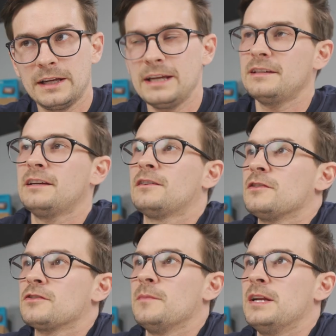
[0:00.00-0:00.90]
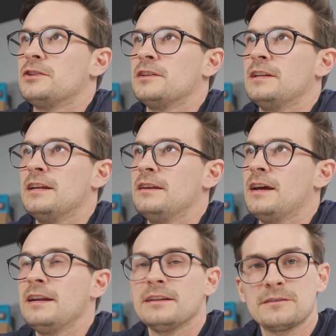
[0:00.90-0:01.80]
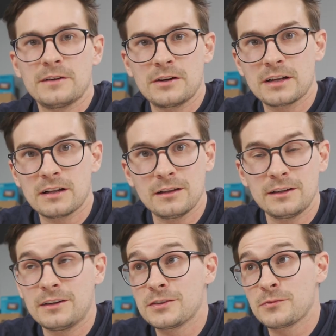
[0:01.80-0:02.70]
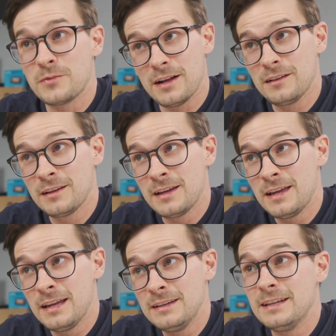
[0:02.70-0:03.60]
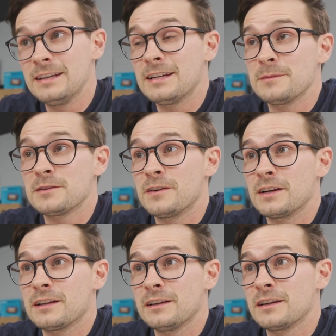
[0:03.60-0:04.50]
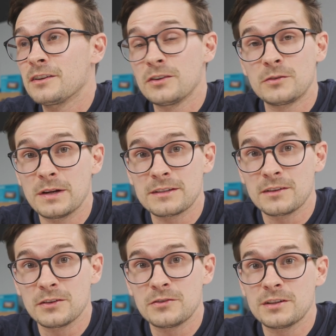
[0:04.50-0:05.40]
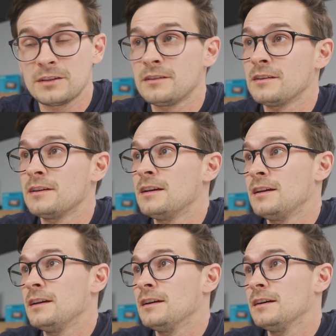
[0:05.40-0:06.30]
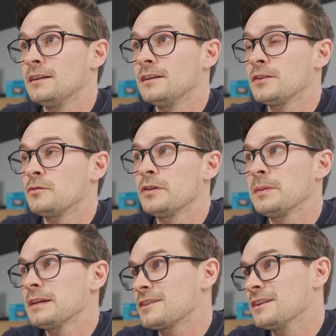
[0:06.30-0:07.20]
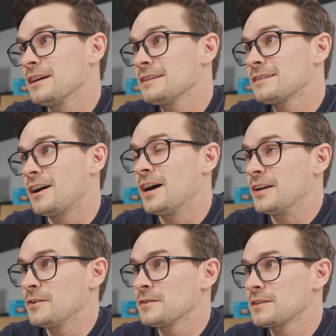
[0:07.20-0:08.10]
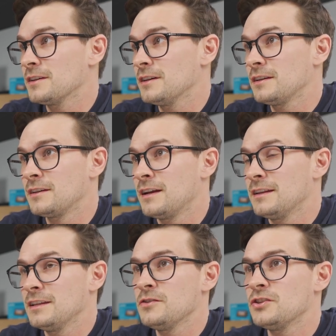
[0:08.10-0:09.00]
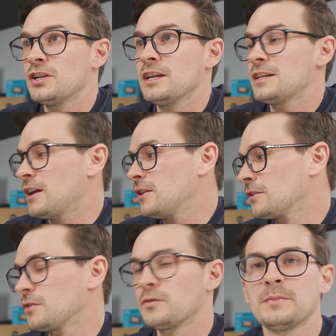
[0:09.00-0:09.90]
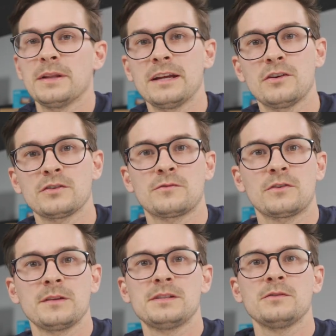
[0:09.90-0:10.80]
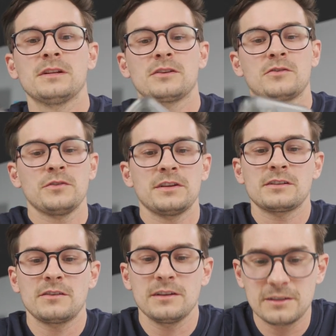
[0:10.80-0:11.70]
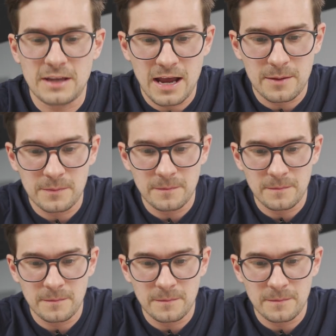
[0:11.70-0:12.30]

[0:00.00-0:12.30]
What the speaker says: I guess I can also mention, in night it's very clear as well. Daytime it's very clear, good resolution. The replays are nice, the audio is good. You can change how long the replay goes for. Let me see what other cool things are on this app.